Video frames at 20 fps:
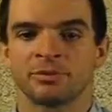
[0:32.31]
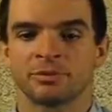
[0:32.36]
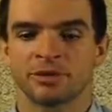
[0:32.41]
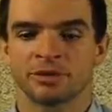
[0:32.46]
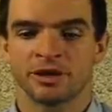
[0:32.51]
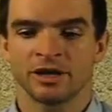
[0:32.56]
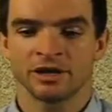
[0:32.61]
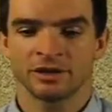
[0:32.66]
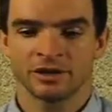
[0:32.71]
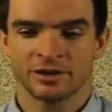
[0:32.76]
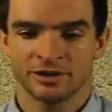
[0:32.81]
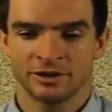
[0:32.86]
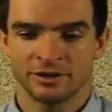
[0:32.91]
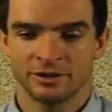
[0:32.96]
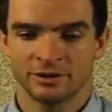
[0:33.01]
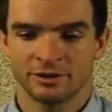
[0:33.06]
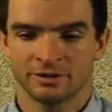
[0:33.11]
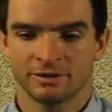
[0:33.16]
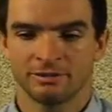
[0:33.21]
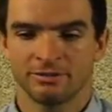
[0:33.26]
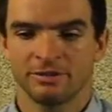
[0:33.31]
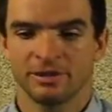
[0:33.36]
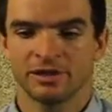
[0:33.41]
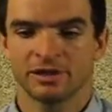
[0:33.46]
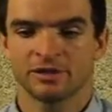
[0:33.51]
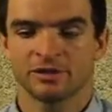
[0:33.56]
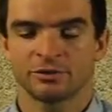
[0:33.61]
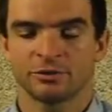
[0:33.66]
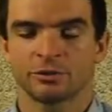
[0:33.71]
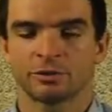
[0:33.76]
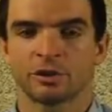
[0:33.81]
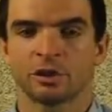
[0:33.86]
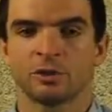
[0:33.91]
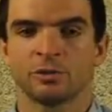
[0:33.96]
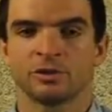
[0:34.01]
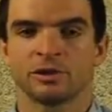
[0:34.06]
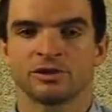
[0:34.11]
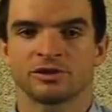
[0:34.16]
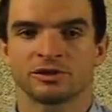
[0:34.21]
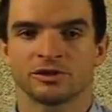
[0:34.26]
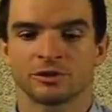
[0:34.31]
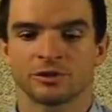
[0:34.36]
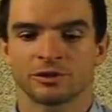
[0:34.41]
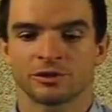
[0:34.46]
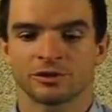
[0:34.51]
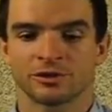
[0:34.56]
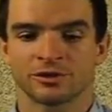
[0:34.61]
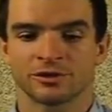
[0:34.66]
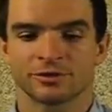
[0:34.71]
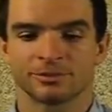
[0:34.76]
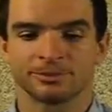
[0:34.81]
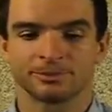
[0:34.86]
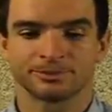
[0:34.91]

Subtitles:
production because we're open source.